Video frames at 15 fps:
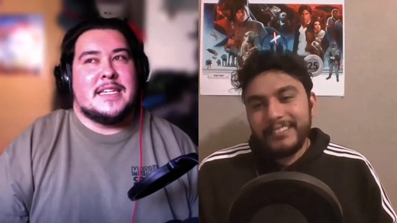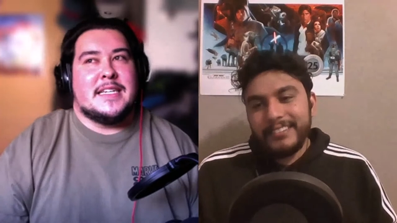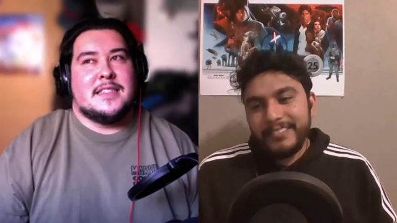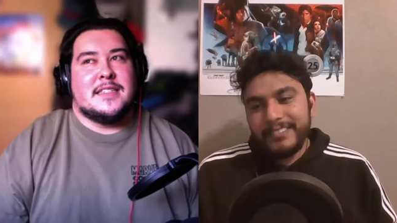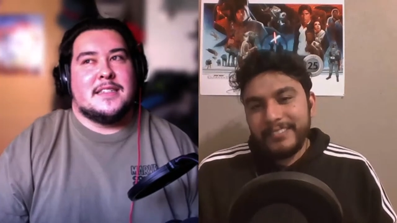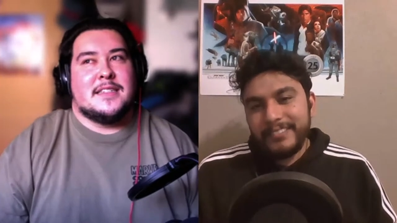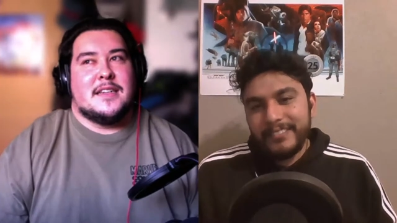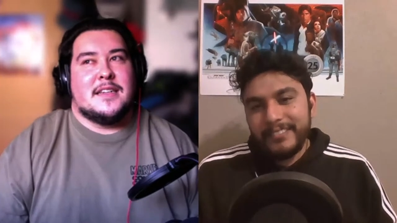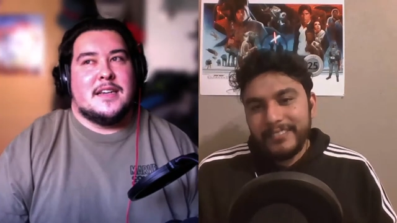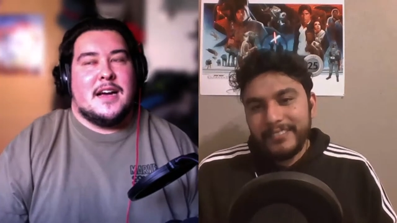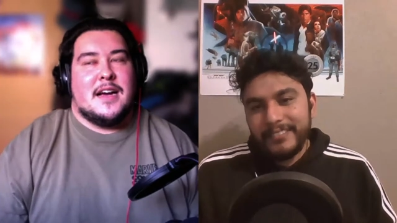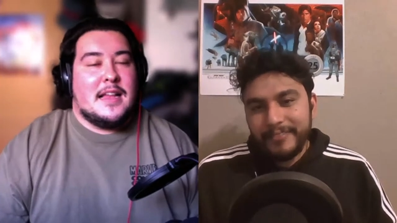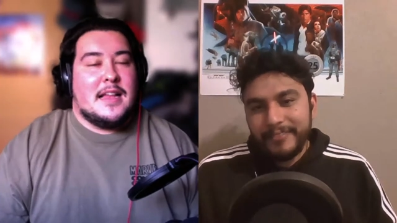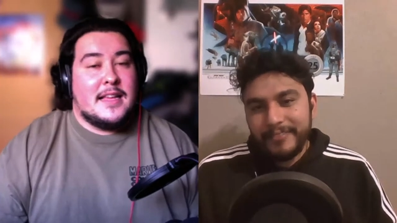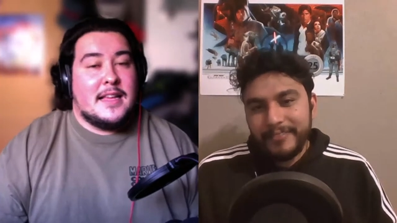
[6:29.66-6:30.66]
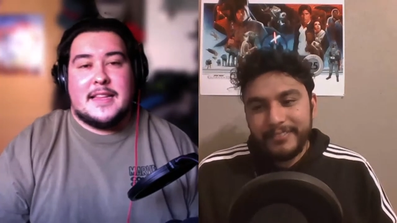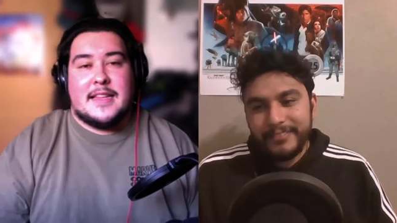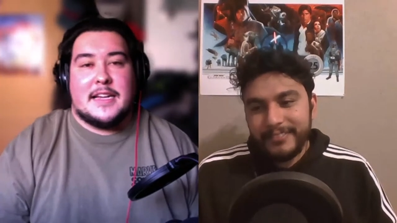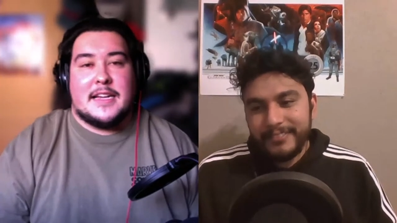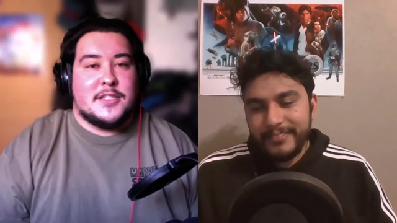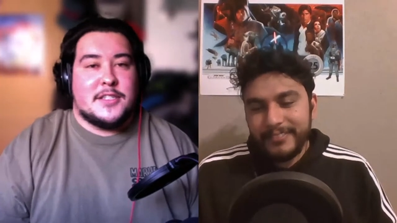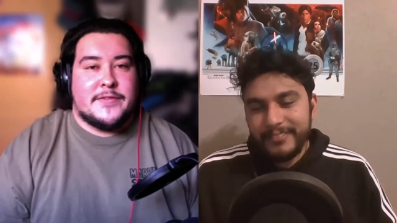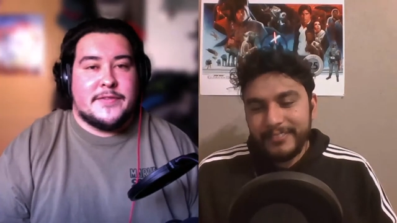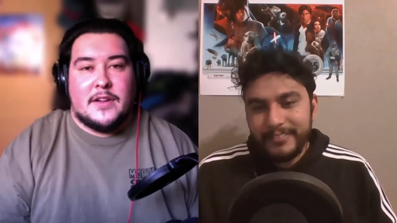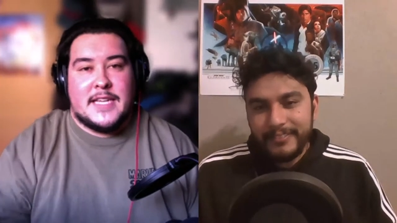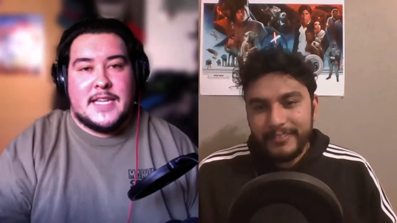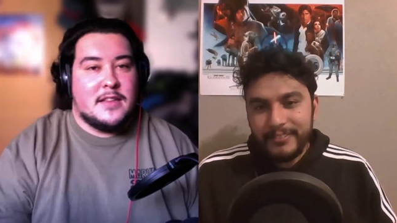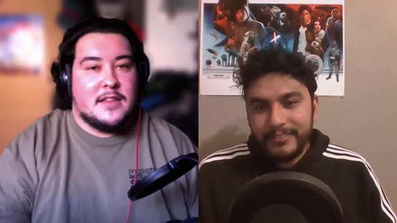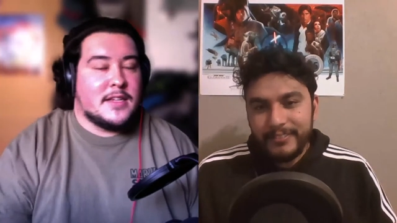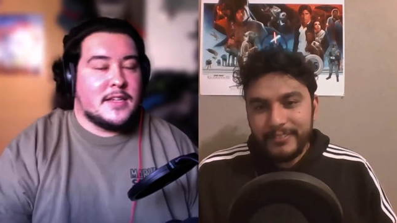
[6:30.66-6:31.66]
Speaker 1: and I like the actors involved.
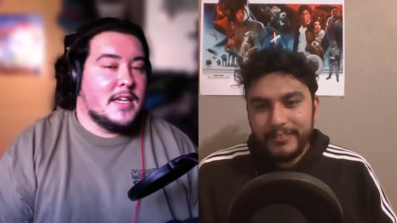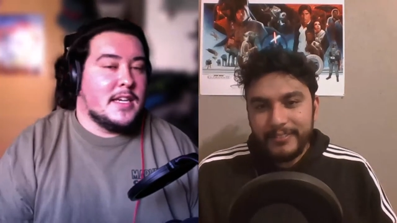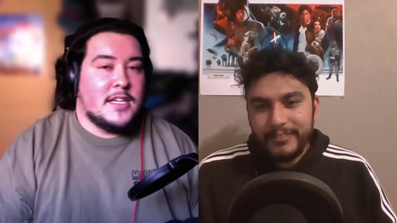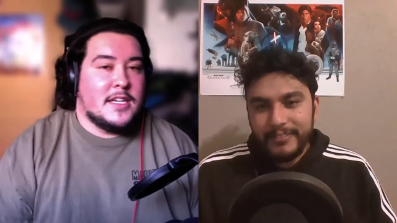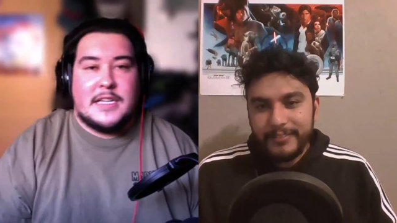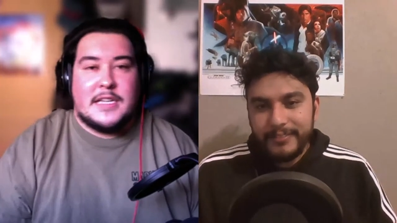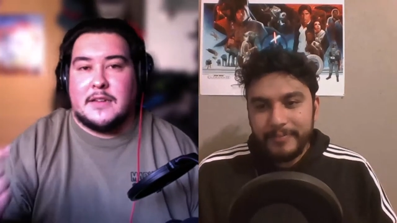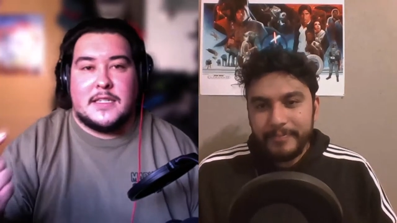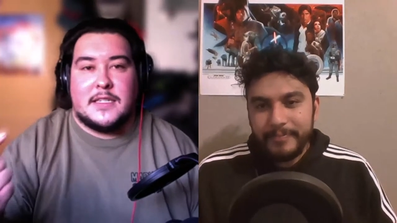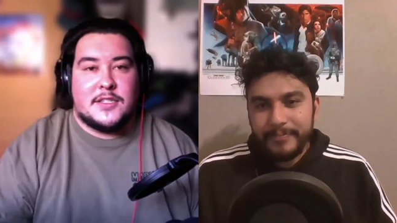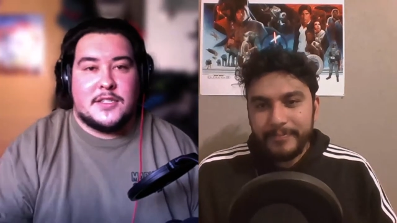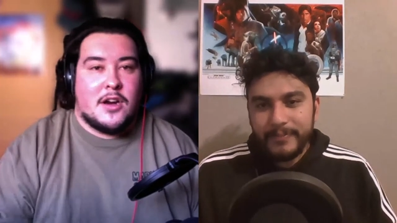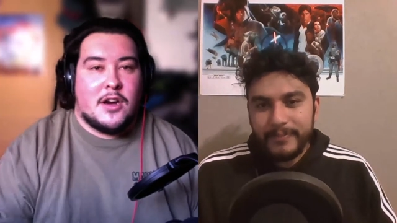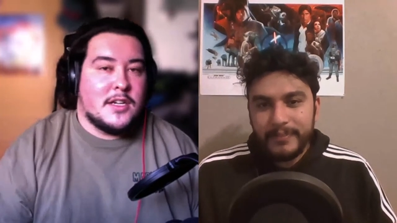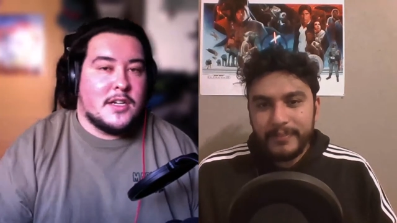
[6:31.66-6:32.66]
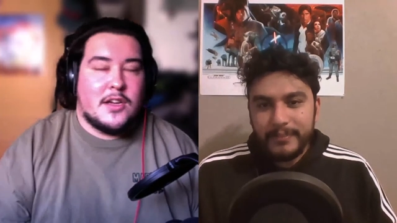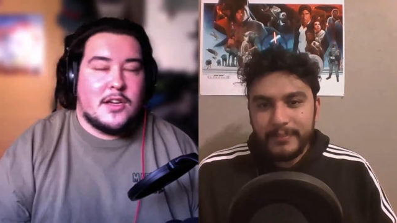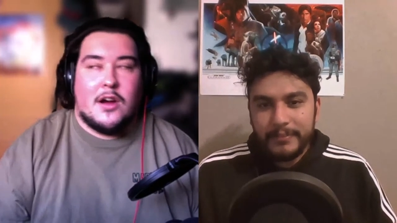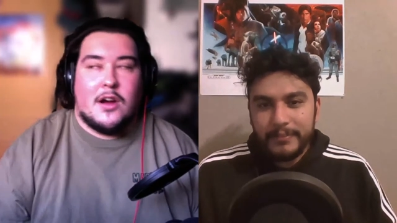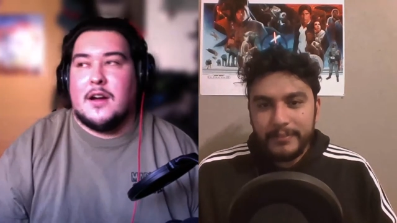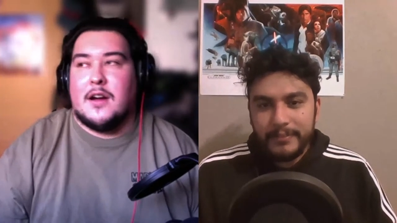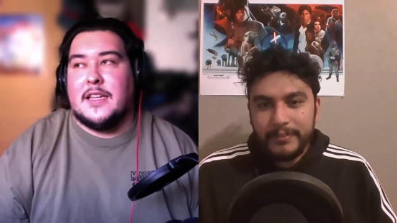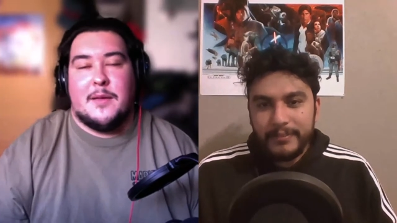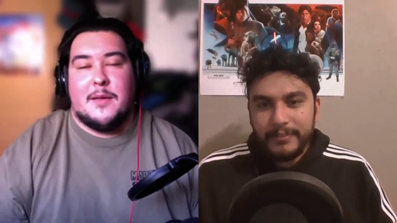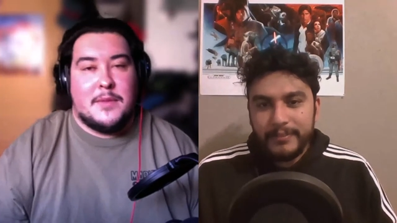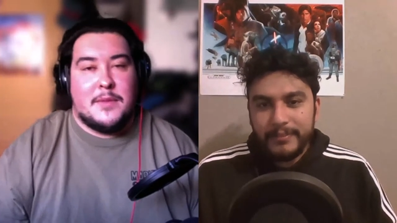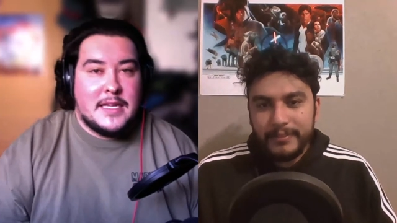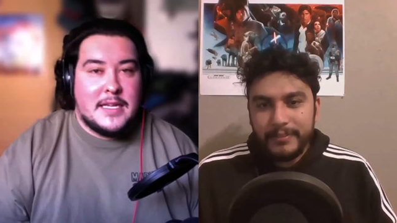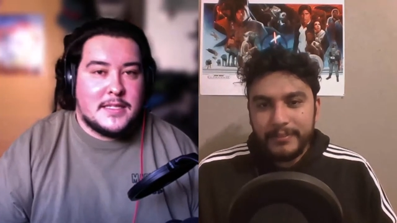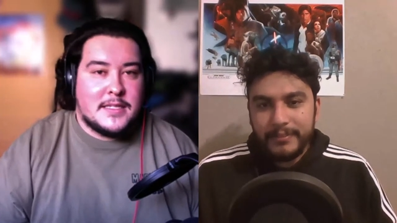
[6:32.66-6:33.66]
Taylor Kish, Alexander Skarsgård, Liam
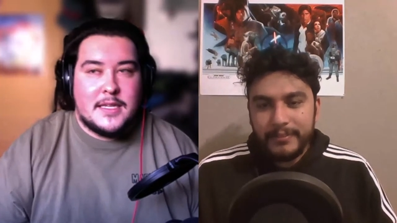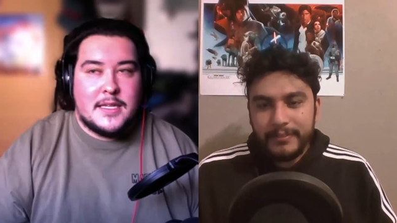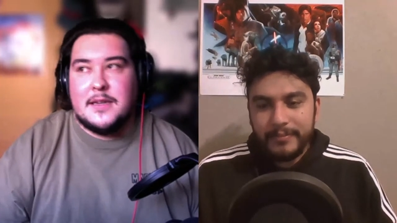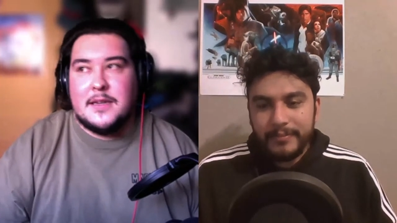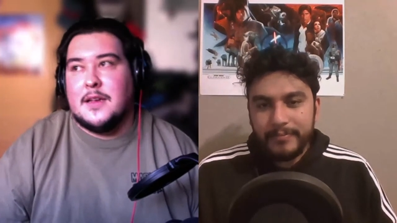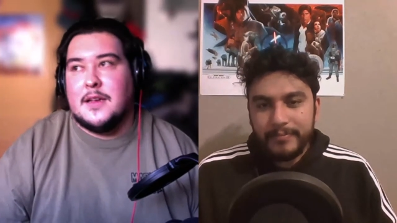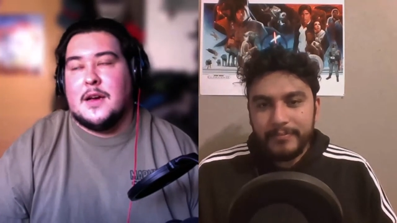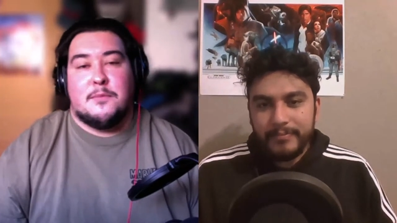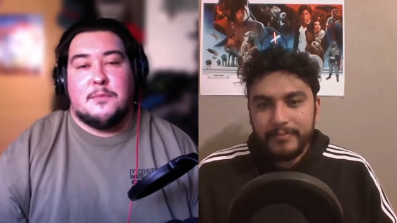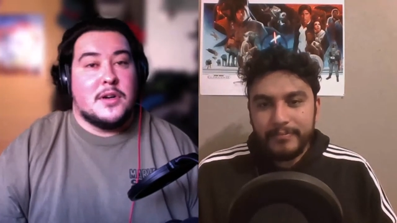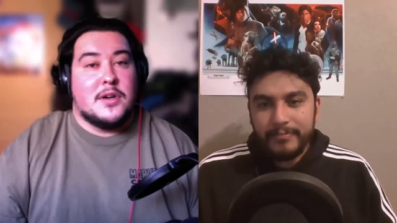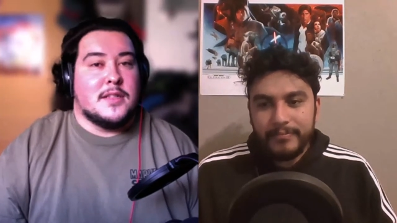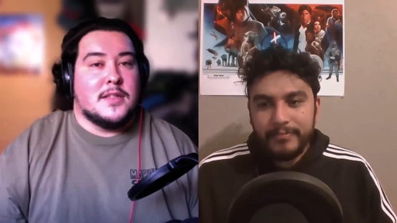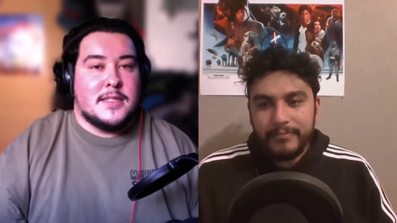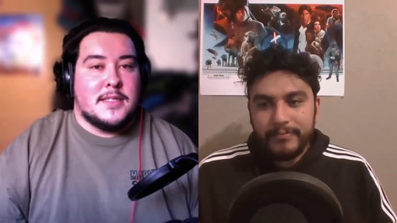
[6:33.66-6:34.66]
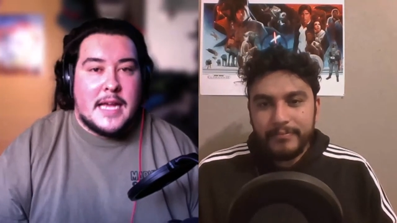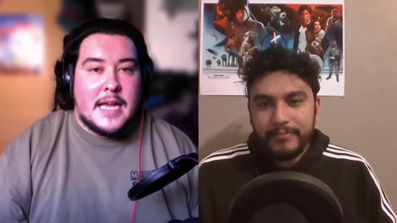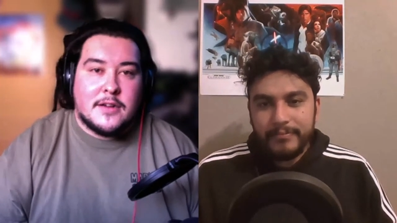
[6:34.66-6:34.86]
Neeson, Brooklyn